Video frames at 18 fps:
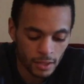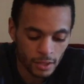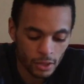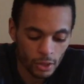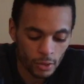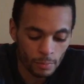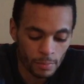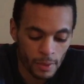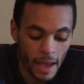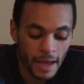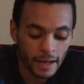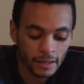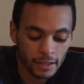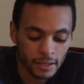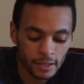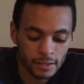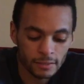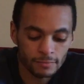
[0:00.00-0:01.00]
you're
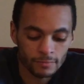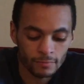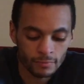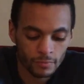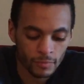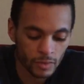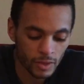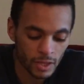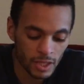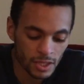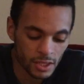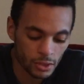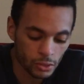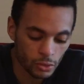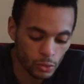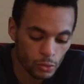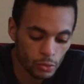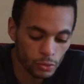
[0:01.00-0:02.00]
battling this
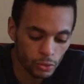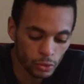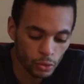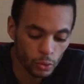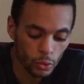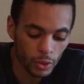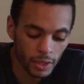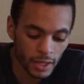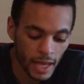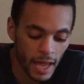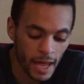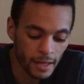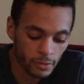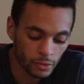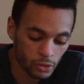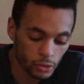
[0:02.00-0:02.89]
newer cat,